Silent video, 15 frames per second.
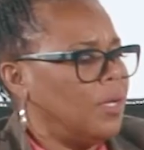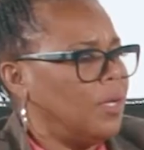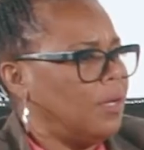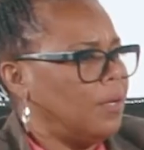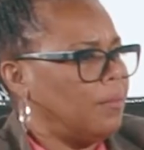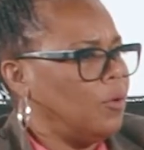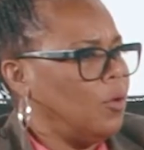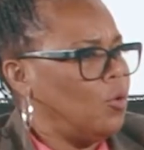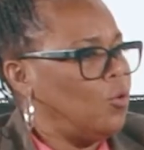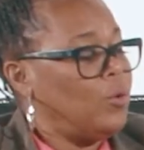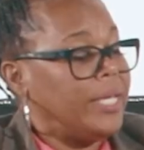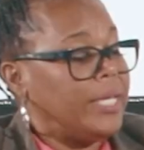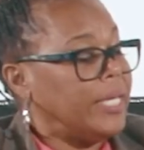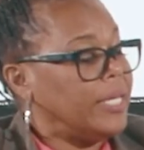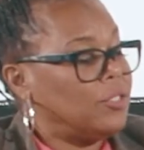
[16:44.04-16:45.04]
uh, who
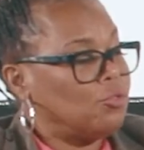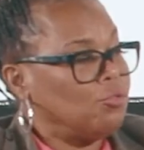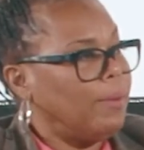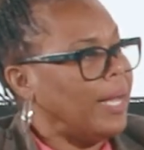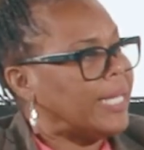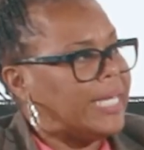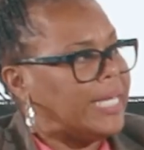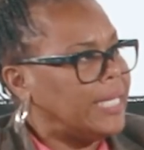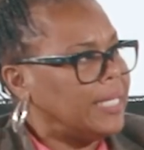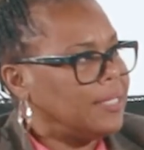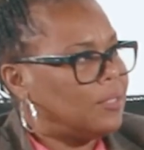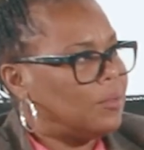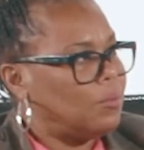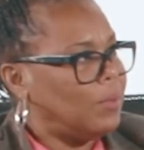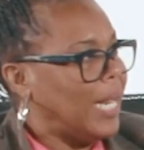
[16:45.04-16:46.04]
he is through my
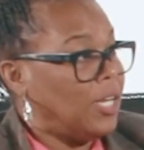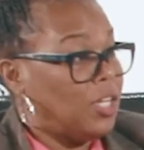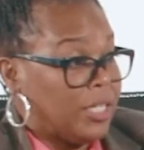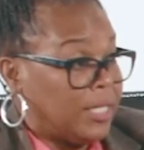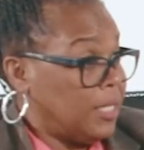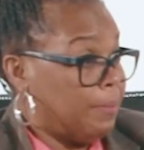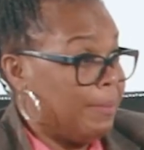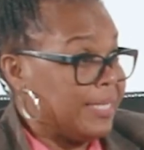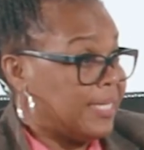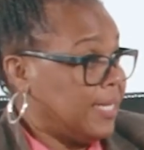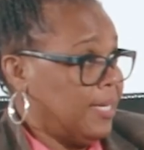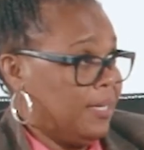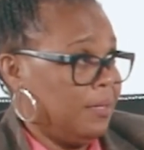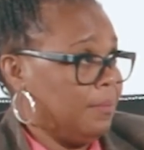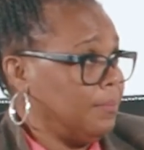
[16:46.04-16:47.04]
kids when i look at them i
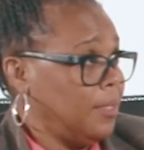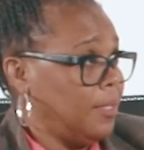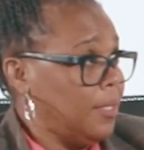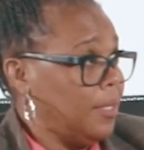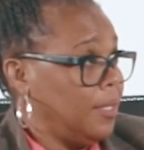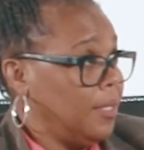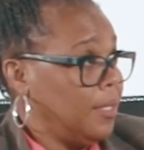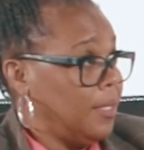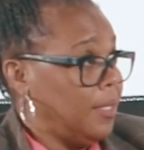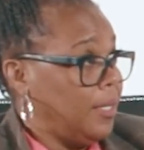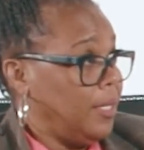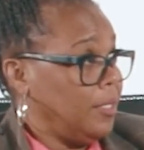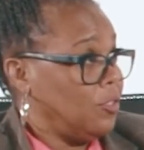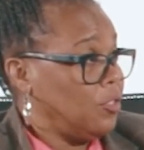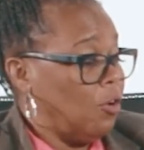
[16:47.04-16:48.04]
see him uh-huh.
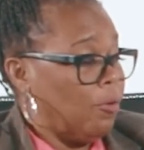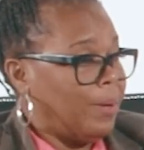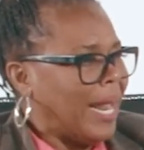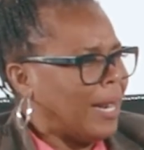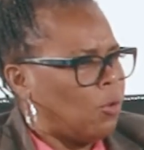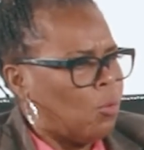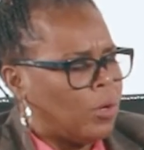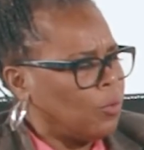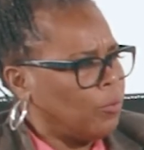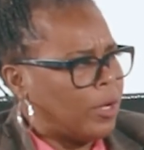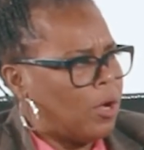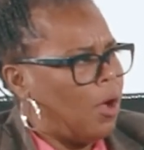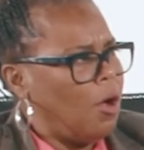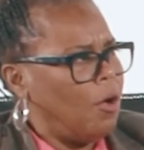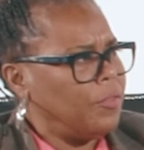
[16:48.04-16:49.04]
and so but i don't want to
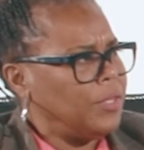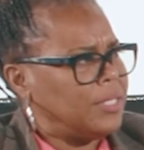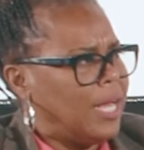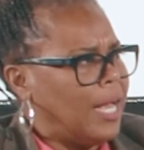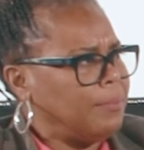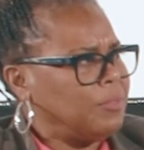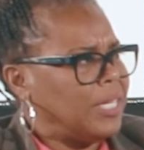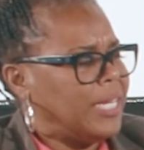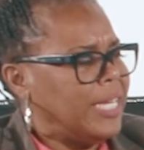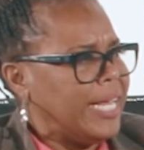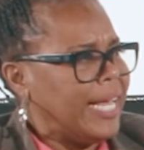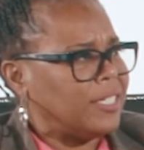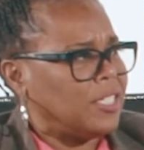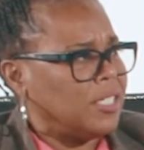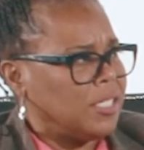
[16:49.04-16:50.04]
recall the times that he
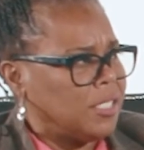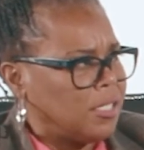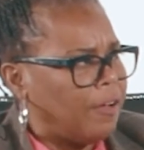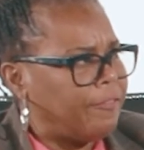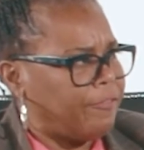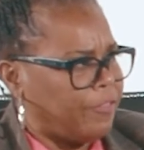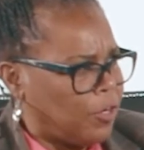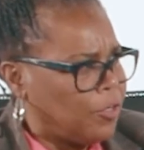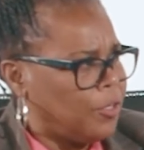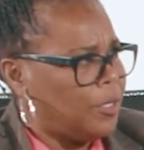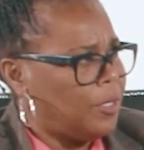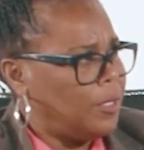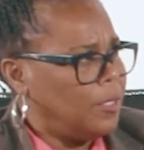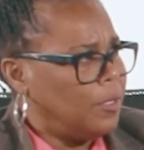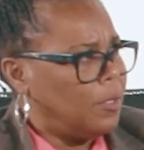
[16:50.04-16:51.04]
had to suffer
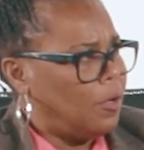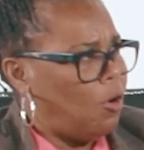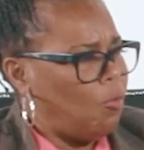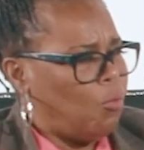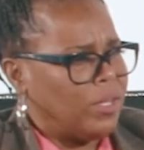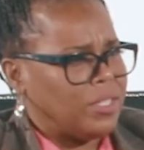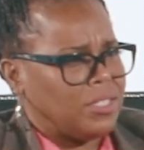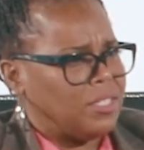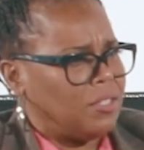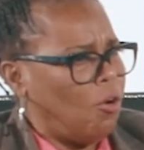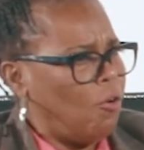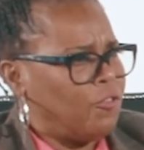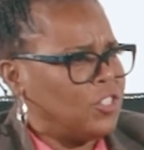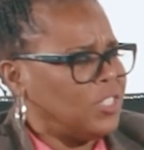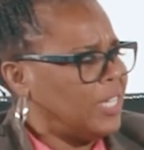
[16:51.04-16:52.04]
with
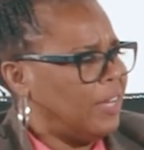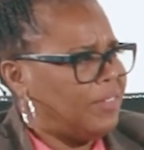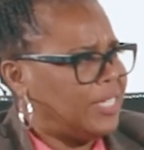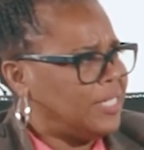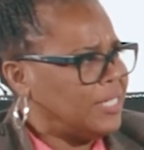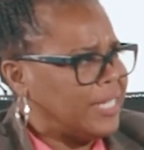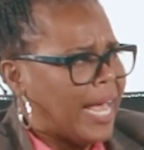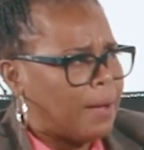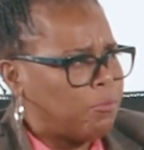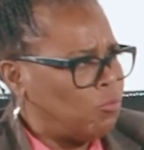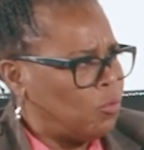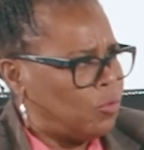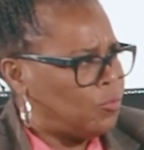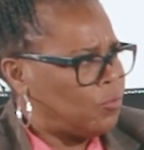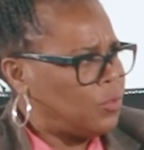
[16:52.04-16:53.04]
over 70 stab
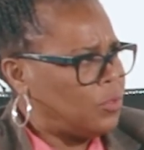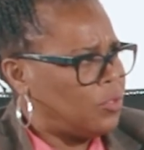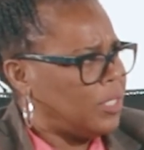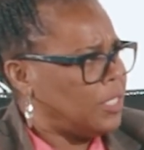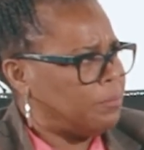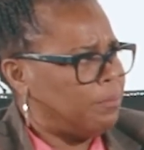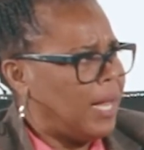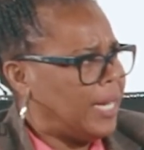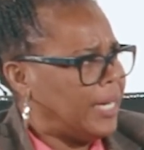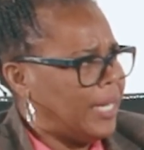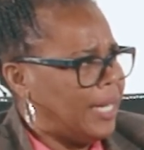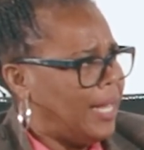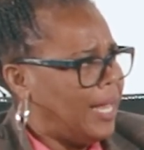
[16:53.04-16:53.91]
wounds to his body.